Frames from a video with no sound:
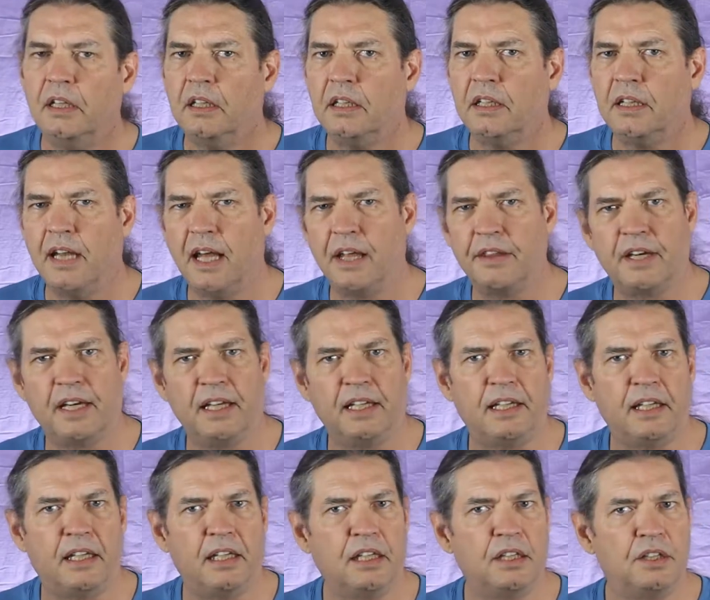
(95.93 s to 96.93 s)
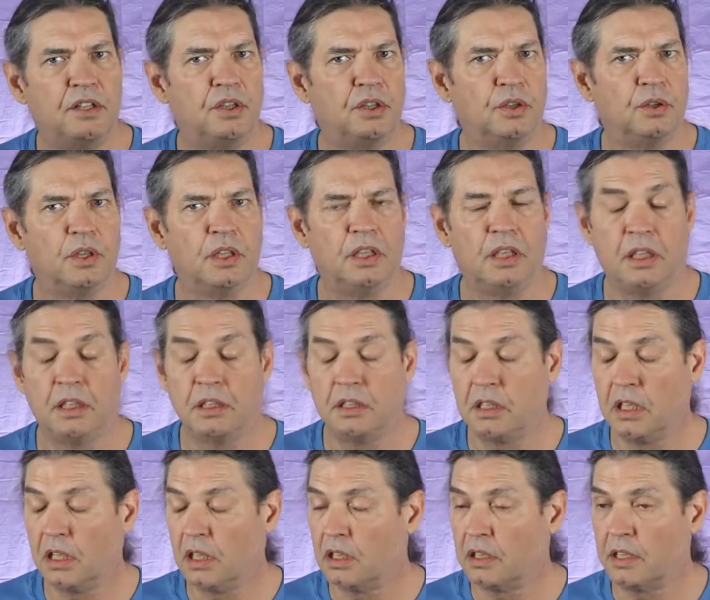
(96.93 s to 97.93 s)
now that I get into
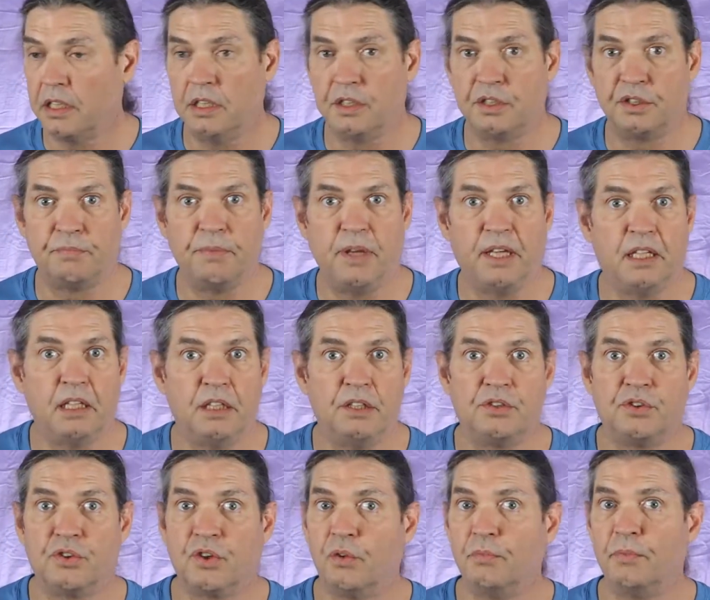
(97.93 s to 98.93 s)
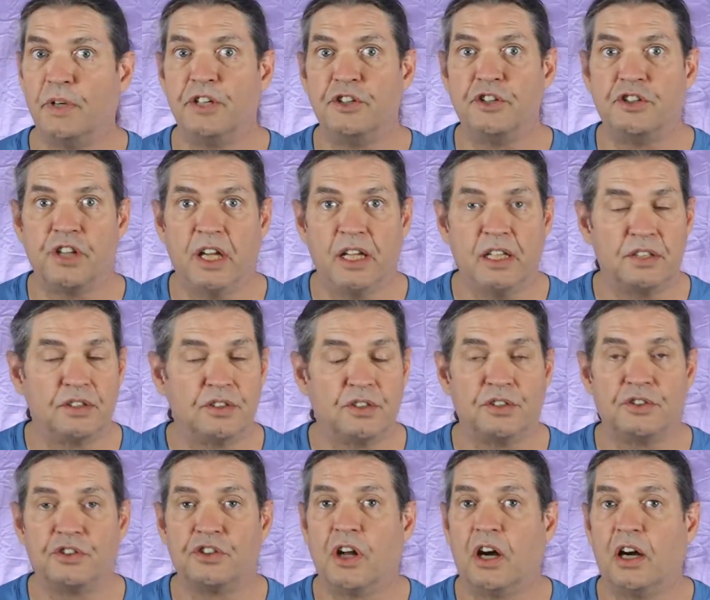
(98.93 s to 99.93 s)
it, it's making so much sense.
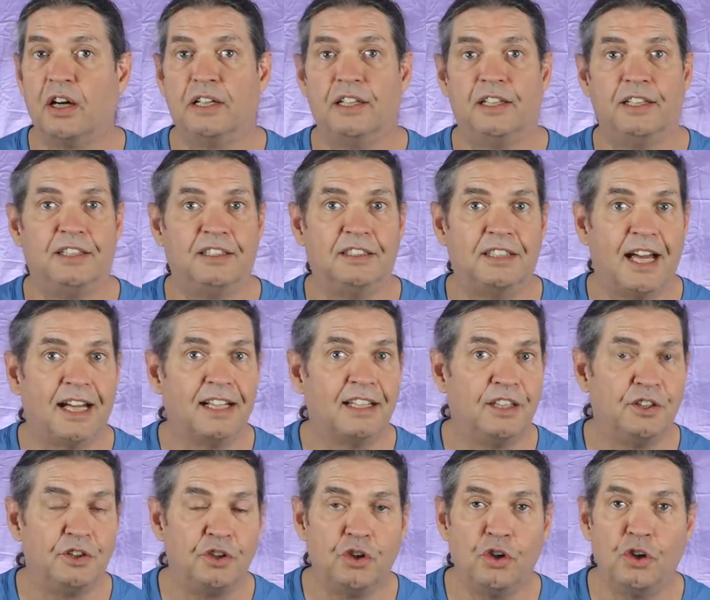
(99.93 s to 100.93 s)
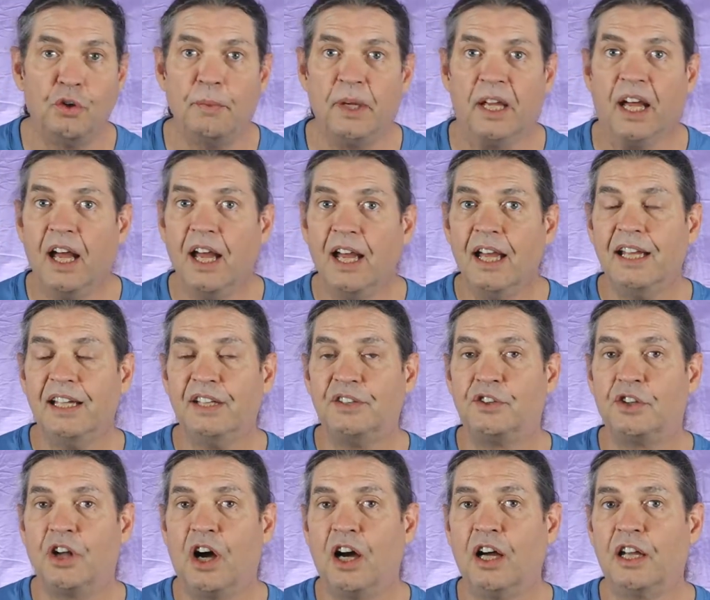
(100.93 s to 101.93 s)
It's talking exactly to me.
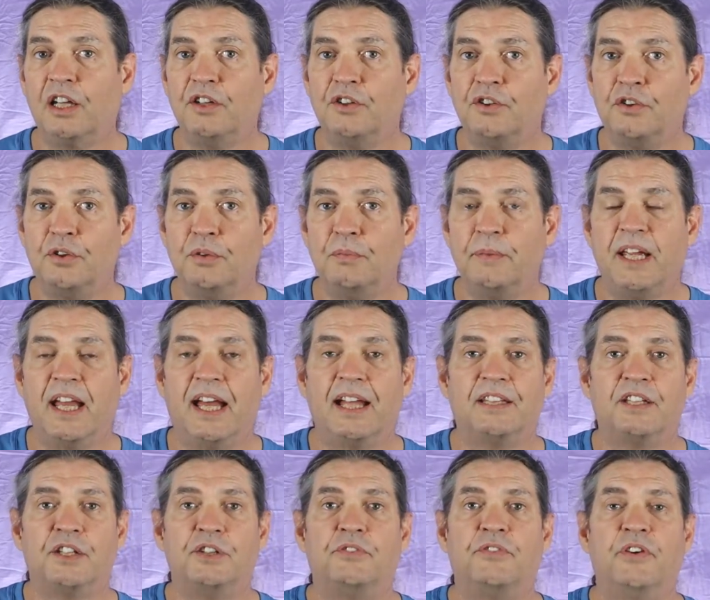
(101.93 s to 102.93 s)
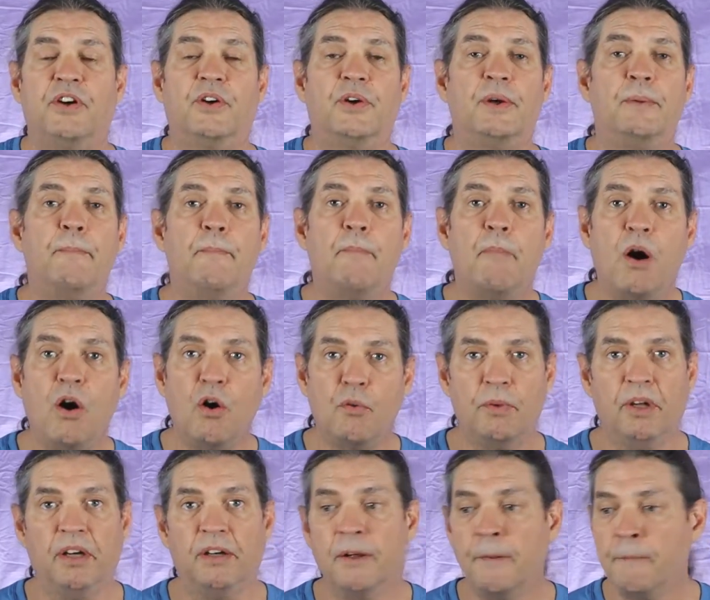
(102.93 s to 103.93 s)
It's talking to me at this very
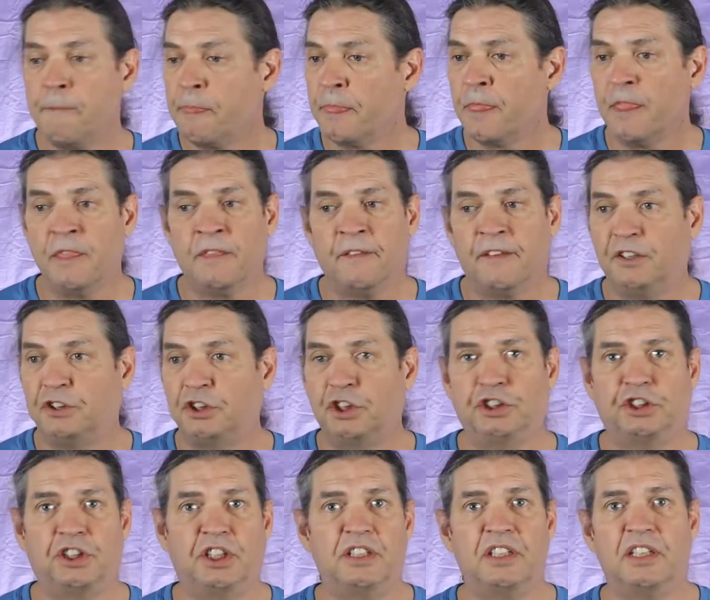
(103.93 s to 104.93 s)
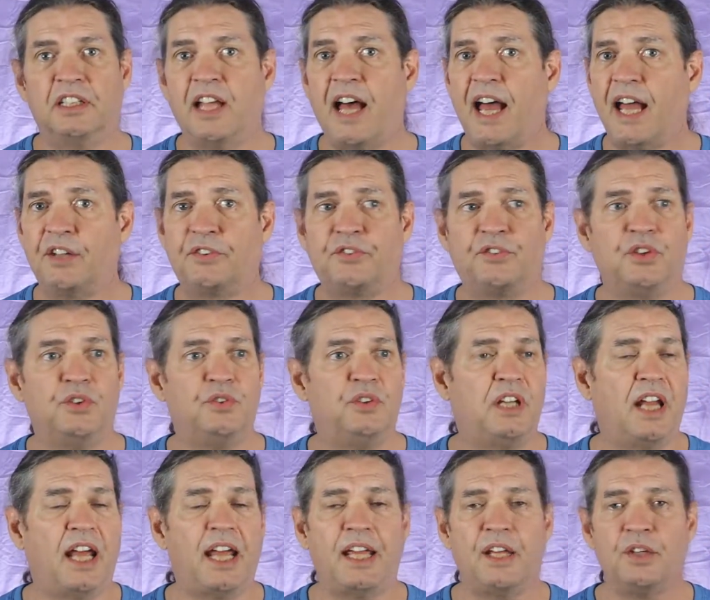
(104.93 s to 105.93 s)
moment. Just in the last few
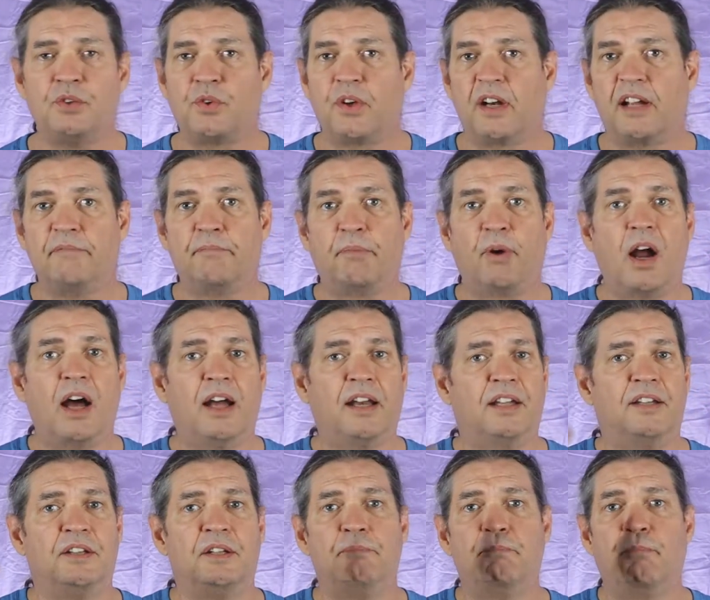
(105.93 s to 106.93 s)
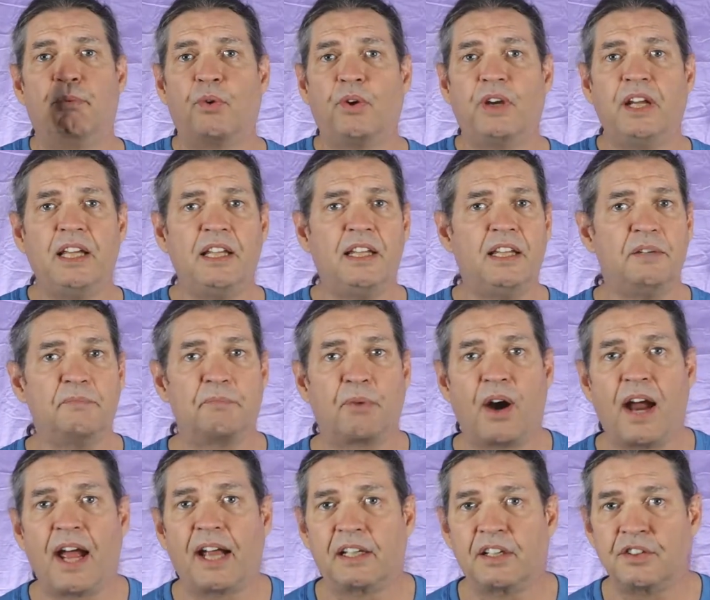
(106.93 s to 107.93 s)
days when I brought in the breathing
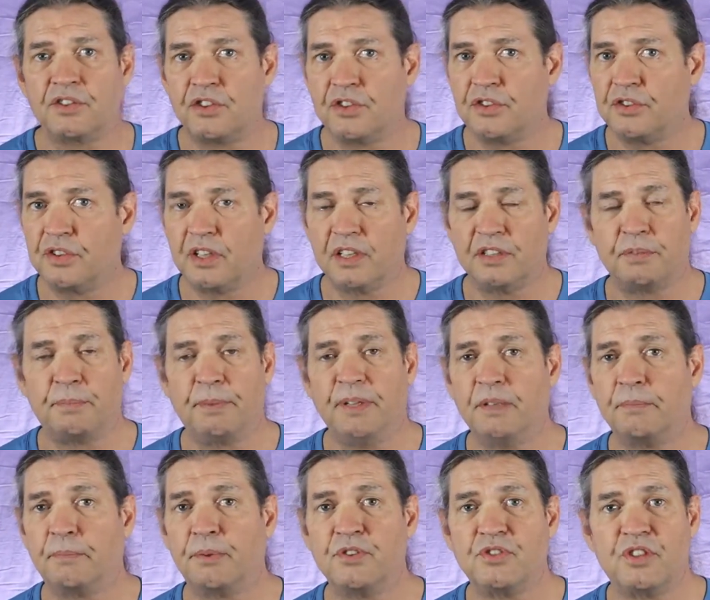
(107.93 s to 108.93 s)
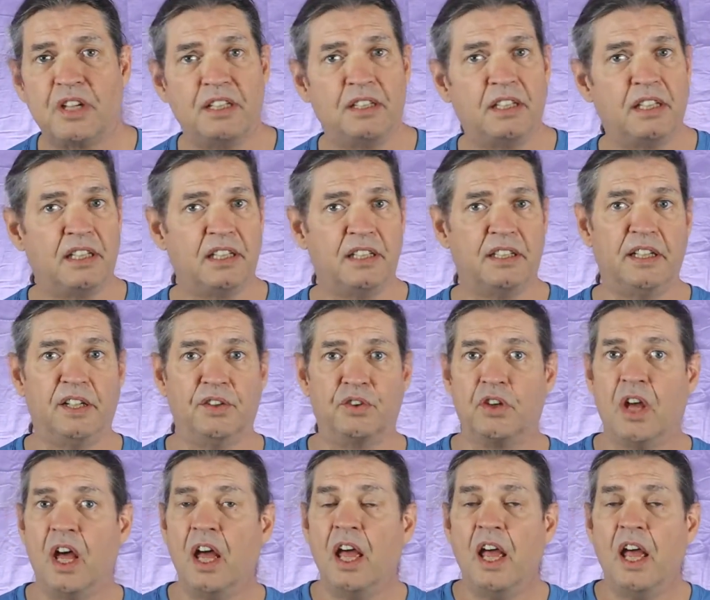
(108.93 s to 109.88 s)
practices that's being presented in this,